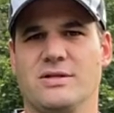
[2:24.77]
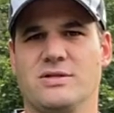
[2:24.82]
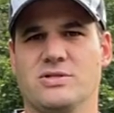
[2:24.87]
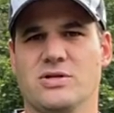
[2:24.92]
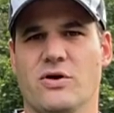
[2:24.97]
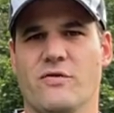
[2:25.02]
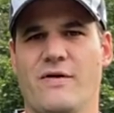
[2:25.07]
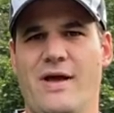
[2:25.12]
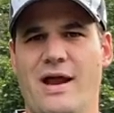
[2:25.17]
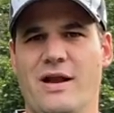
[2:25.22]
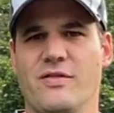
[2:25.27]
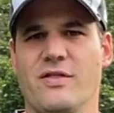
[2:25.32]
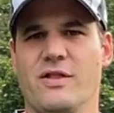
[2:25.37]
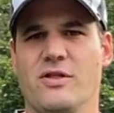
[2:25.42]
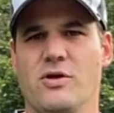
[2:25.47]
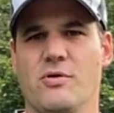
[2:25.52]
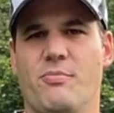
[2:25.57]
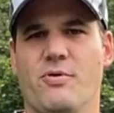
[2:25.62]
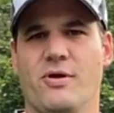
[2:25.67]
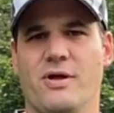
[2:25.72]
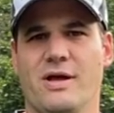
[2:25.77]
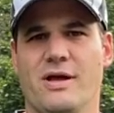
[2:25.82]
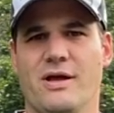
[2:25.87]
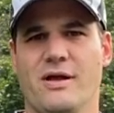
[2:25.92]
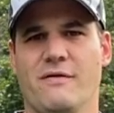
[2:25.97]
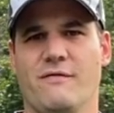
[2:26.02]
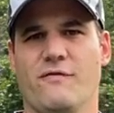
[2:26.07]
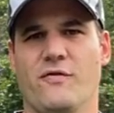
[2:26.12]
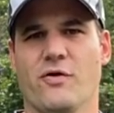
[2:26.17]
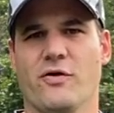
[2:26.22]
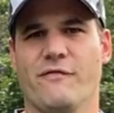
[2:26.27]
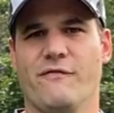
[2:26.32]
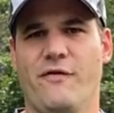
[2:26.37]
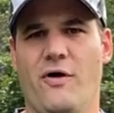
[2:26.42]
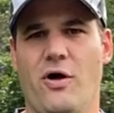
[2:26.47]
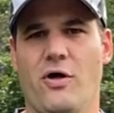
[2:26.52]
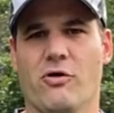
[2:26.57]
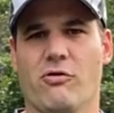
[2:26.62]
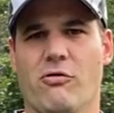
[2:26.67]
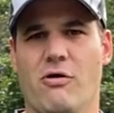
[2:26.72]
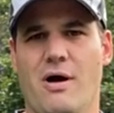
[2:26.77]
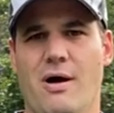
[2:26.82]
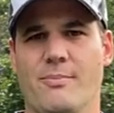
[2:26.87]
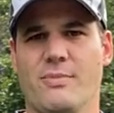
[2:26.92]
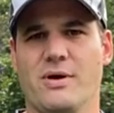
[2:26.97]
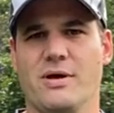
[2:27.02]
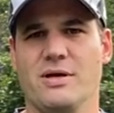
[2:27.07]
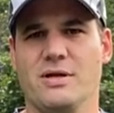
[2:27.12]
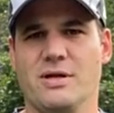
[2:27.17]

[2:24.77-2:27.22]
So if anything that you're putting in for a fall crop,